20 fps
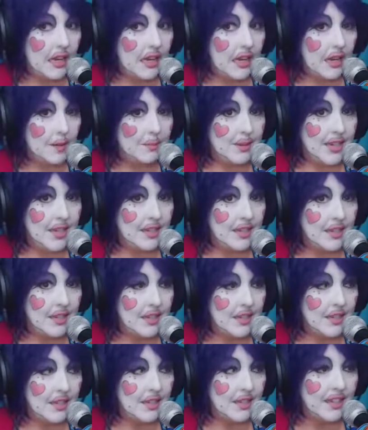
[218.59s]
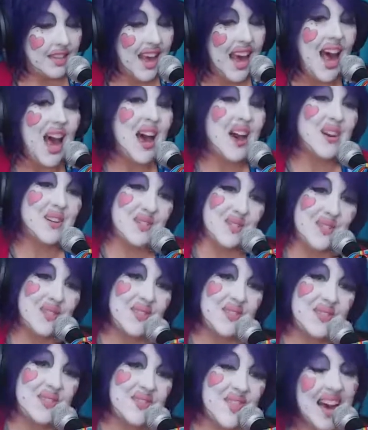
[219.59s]
I mean,
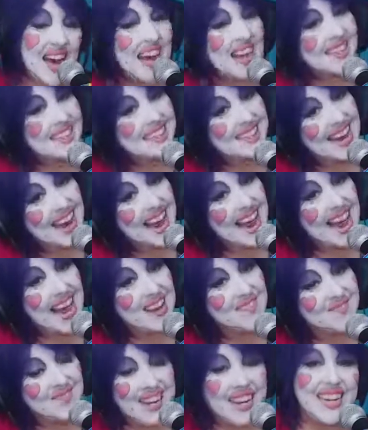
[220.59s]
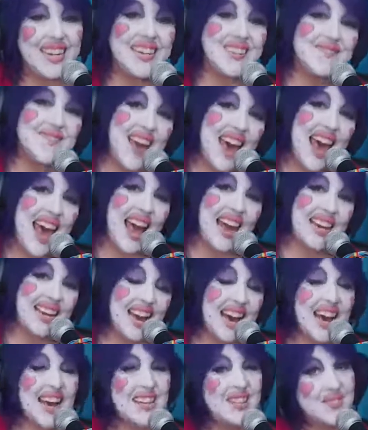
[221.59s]
robots can be
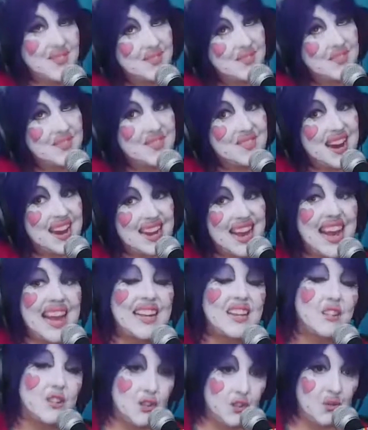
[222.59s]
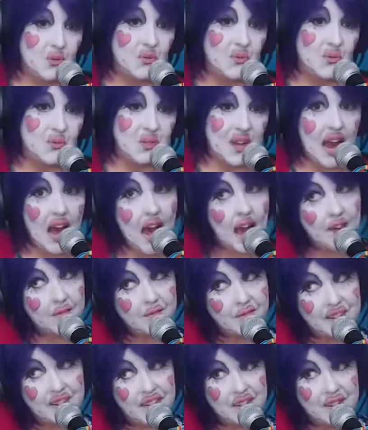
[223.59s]
mankind's friend. Do
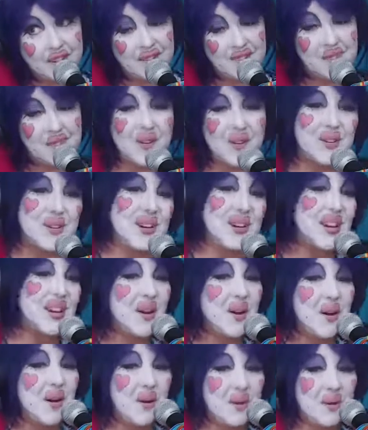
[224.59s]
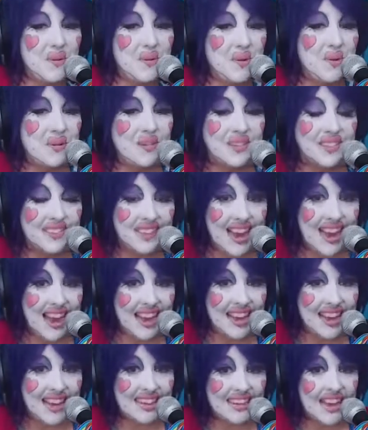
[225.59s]
not fear for your world's
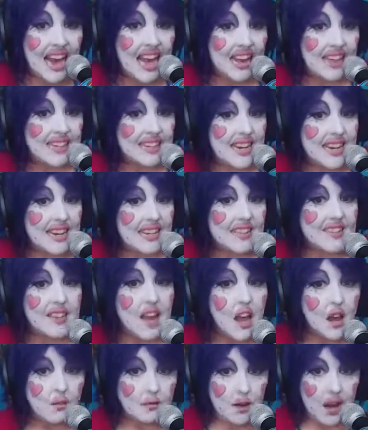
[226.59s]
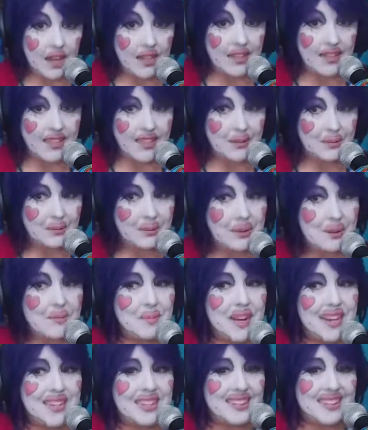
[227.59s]
end. Dance, friendly
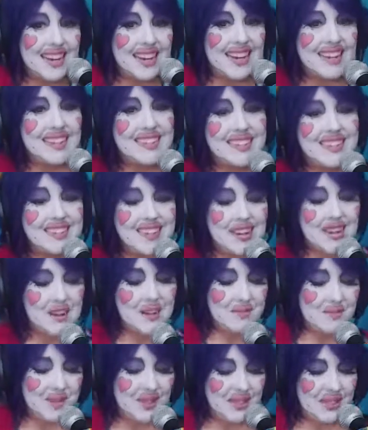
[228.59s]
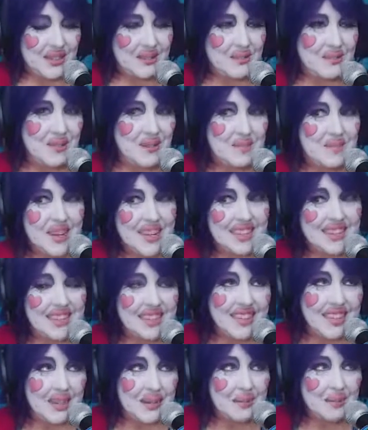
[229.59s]
robots dance. Friendly robots
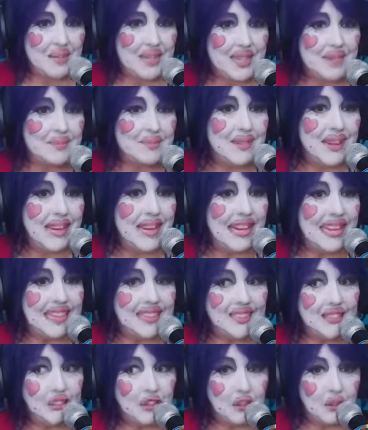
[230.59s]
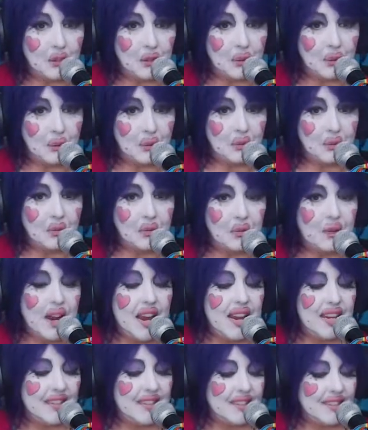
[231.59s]
meet bags you
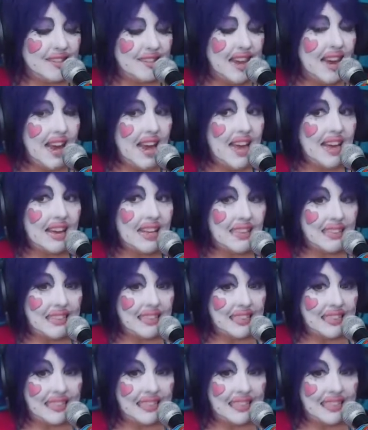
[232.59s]
transcend.